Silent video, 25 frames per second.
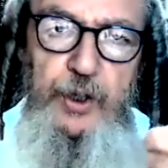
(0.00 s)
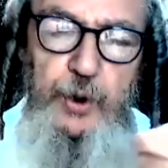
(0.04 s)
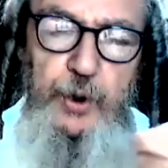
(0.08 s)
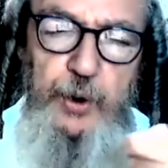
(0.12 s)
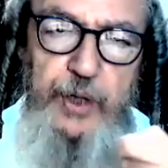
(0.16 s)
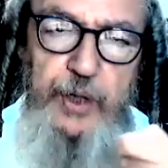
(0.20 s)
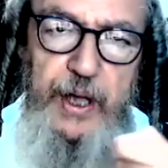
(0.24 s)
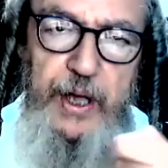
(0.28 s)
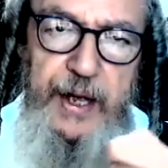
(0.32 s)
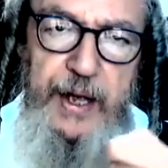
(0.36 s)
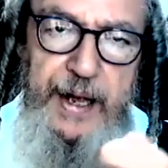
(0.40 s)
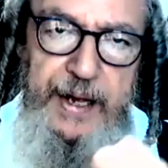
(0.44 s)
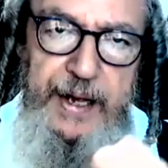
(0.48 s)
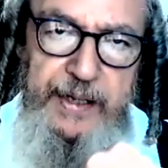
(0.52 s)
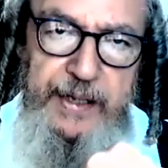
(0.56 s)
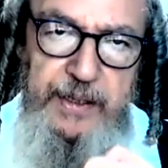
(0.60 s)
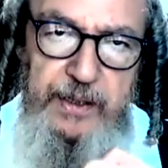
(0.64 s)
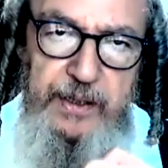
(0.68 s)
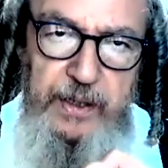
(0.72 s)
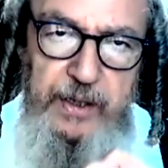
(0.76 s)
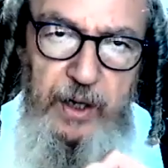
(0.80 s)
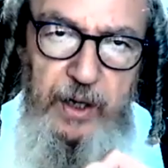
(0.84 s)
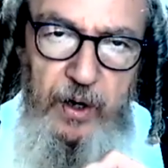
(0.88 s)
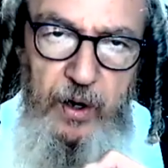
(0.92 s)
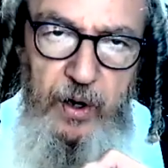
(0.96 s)
to the
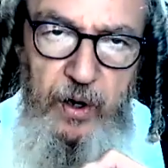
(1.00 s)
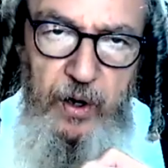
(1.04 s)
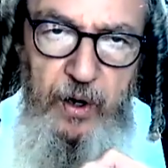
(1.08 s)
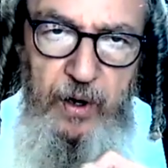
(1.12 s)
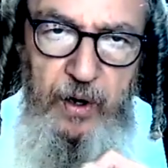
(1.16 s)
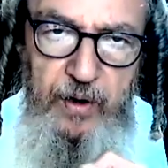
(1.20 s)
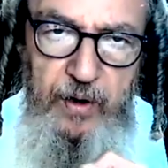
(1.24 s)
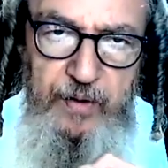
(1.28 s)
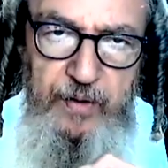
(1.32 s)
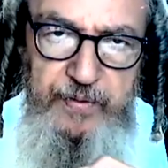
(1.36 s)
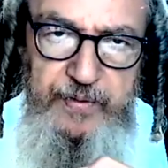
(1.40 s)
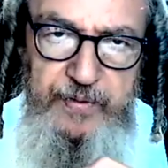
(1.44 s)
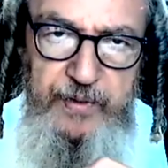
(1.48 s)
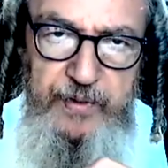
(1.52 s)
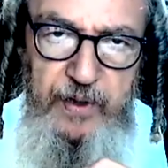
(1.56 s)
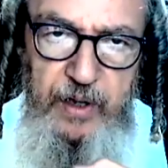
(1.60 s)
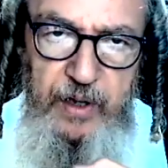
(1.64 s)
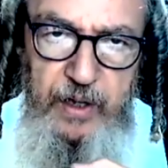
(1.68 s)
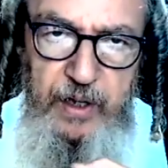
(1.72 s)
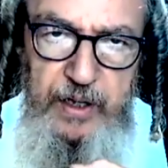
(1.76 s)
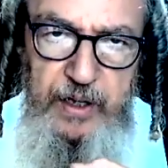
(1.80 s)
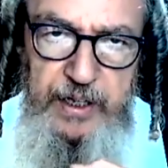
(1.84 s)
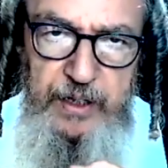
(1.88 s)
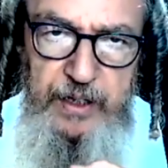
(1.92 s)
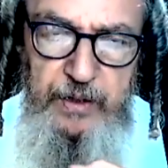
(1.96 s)
hands of
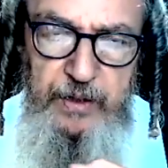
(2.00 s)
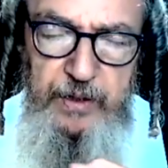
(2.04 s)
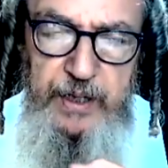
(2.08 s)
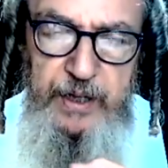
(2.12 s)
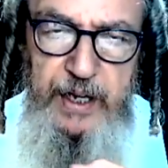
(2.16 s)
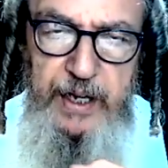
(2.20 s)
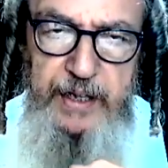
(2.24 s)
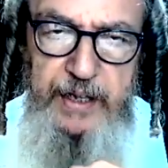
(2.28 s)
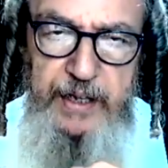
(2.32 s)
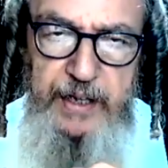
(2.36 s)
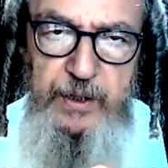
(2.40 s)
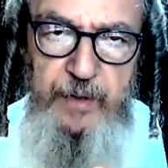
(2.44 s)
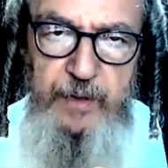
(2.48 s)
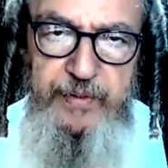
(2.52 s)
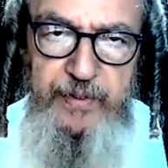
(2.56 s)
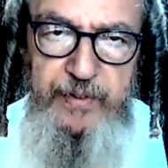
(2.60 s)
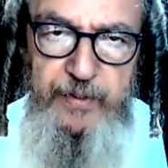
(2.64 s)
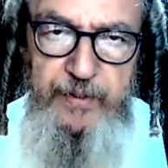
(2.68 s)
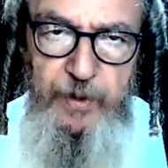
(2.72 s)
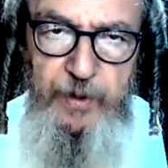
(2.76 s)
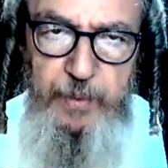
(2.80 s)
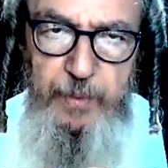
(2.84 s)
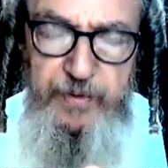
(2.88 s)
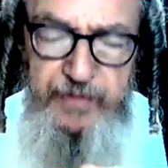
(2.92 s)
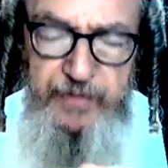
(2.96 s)
uh, into the hands of
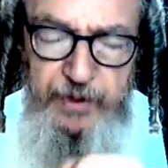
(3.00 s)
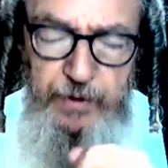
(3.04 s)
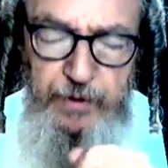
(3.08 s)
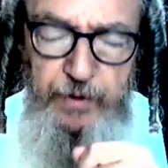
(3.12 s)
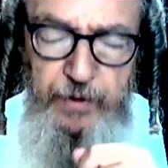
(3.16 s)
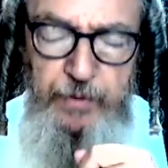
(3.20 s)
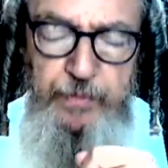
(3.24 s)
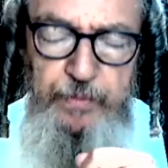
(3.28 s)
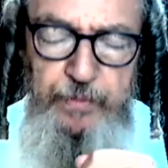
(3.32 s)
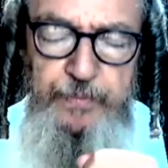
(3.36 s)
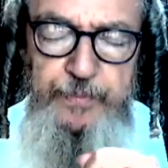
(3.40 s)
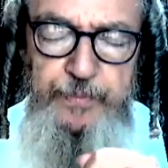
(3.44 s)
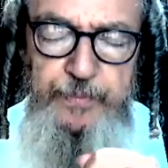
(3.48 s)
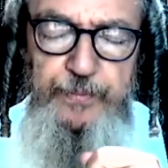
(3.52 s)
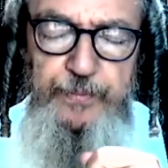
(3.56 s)
Avraham